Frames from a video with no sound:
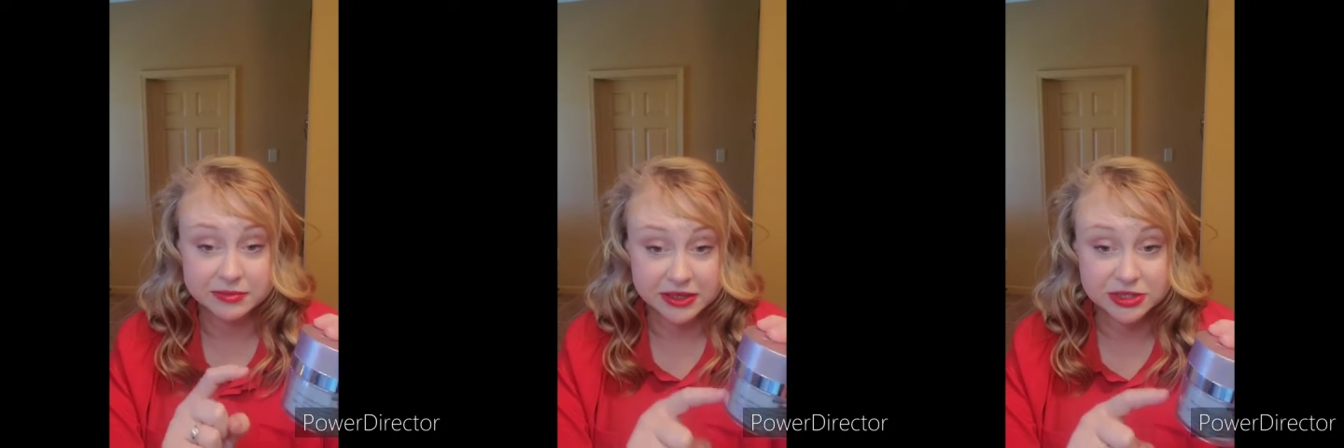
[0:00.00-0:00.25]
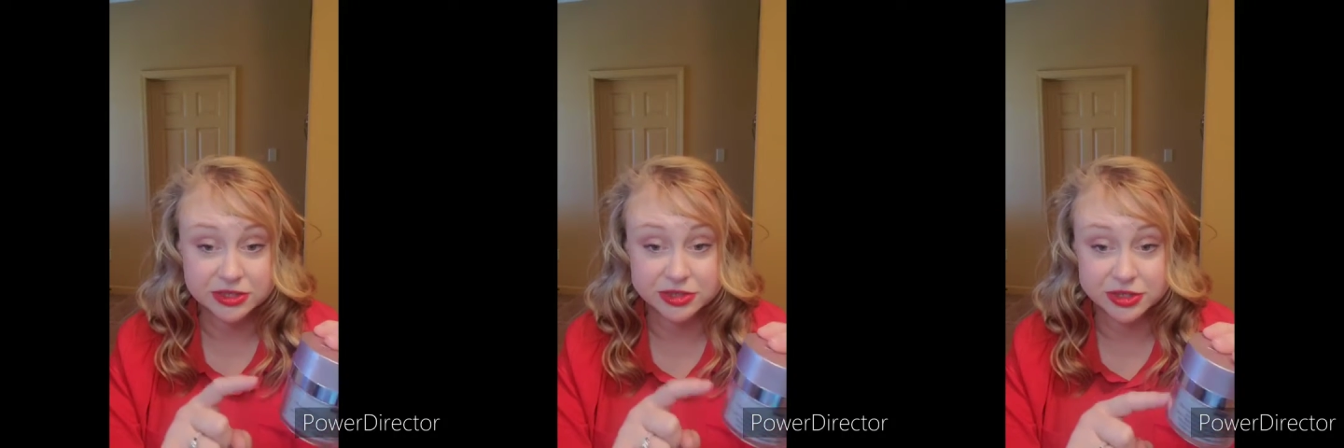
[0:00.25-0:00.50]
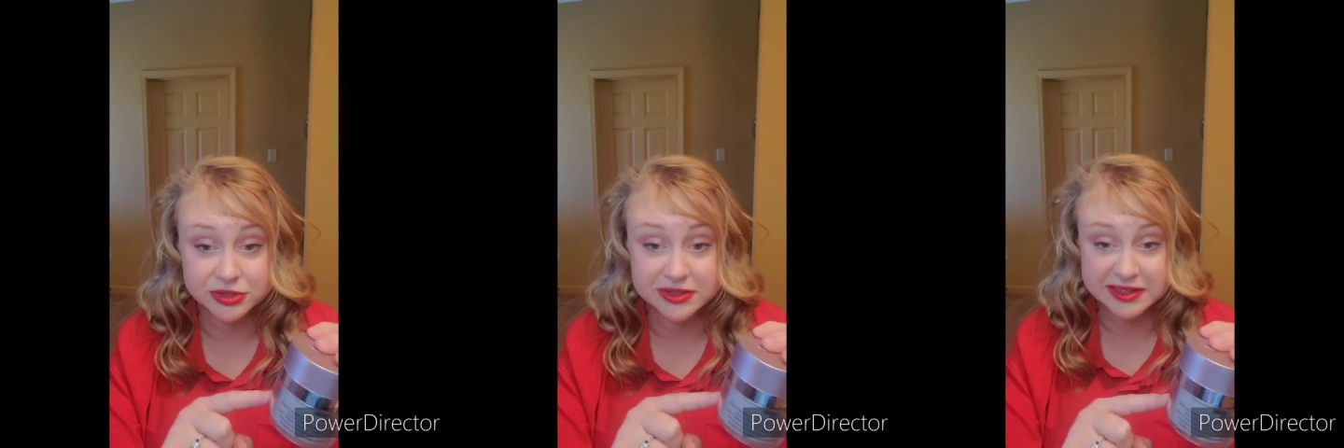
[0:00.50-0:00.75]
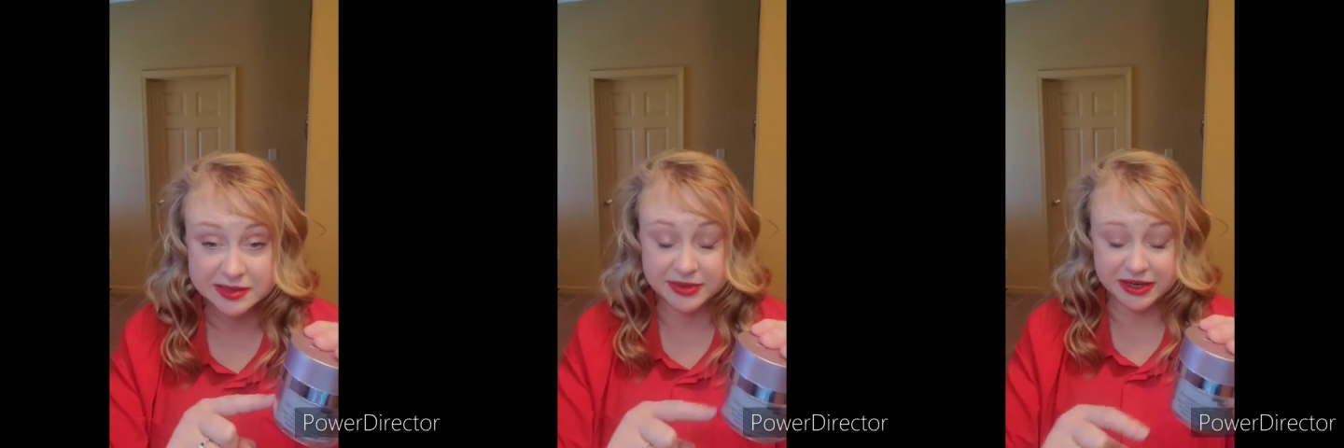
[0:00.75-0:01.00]
make sure you use
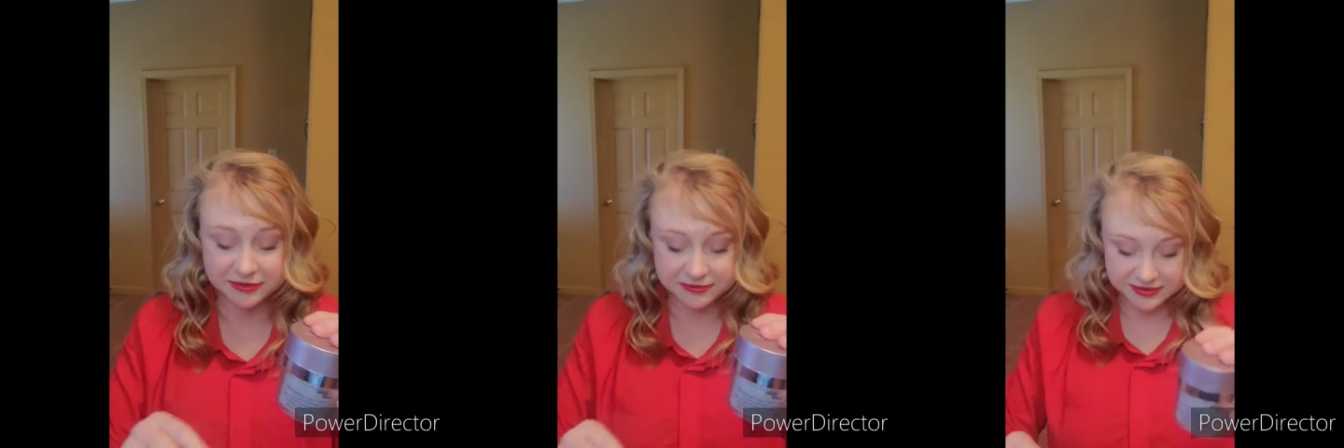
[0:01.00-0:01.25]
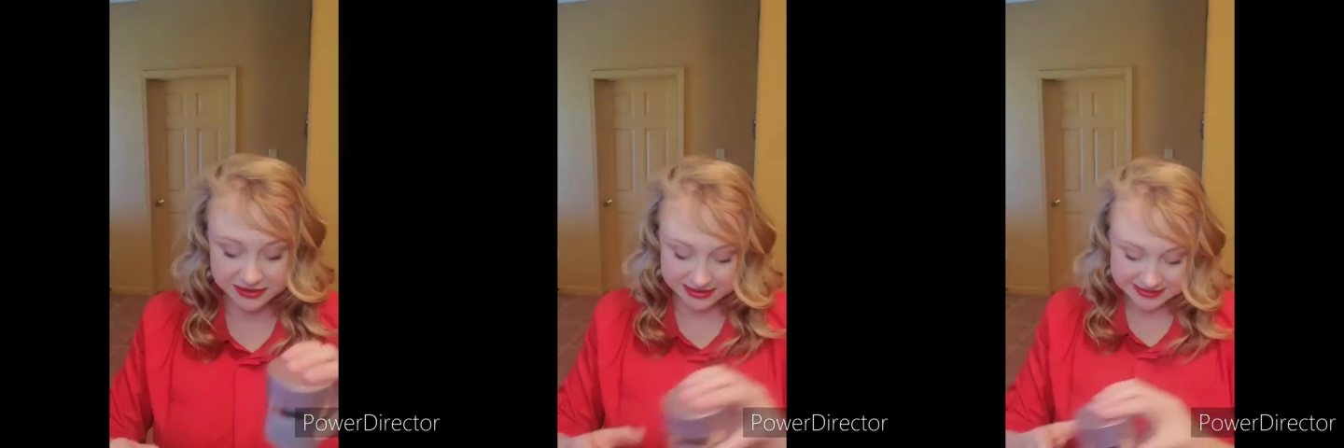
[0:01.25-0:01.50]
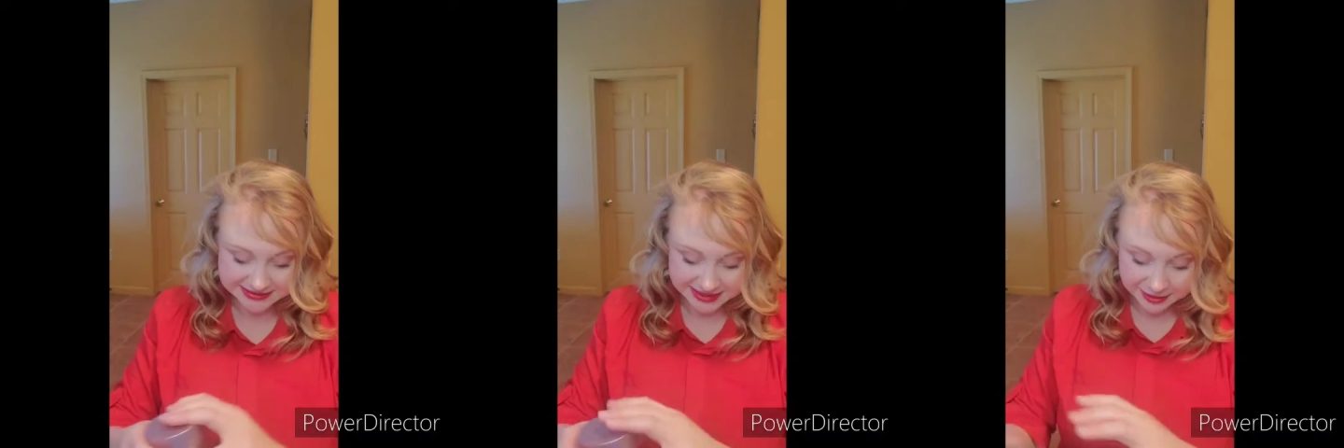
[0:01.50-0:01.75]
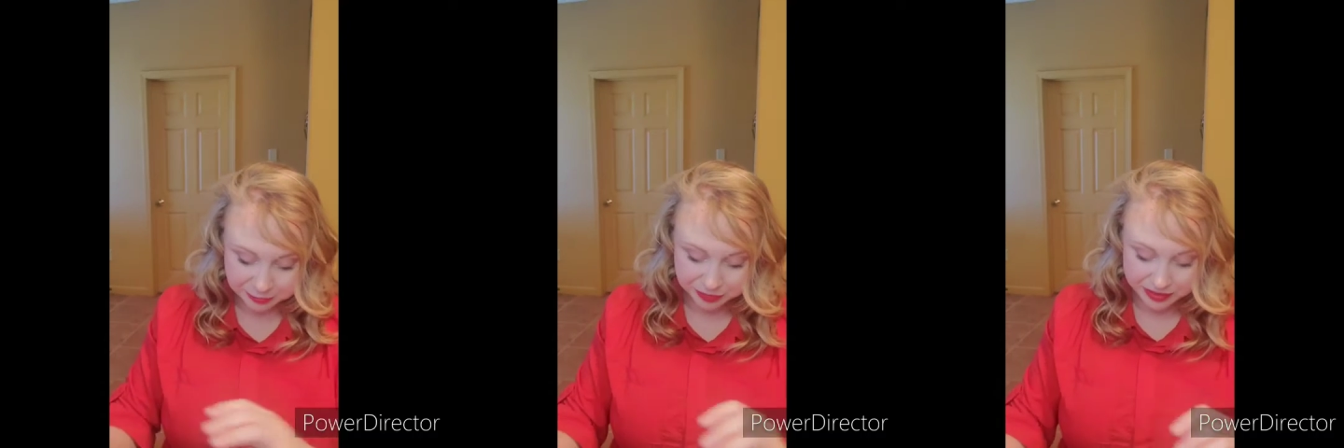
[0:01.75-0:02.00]
SPF the next
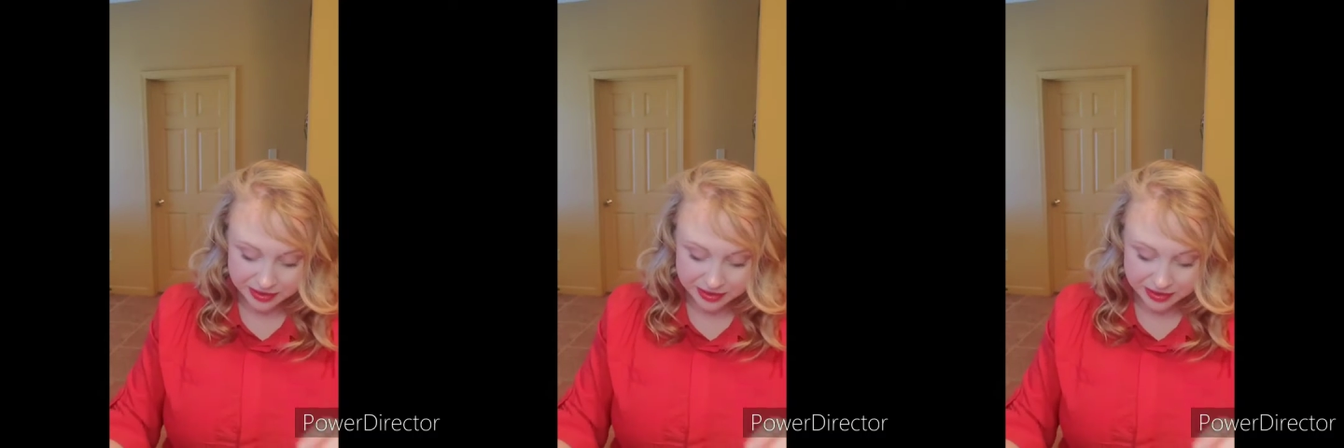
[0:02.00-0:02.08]
day.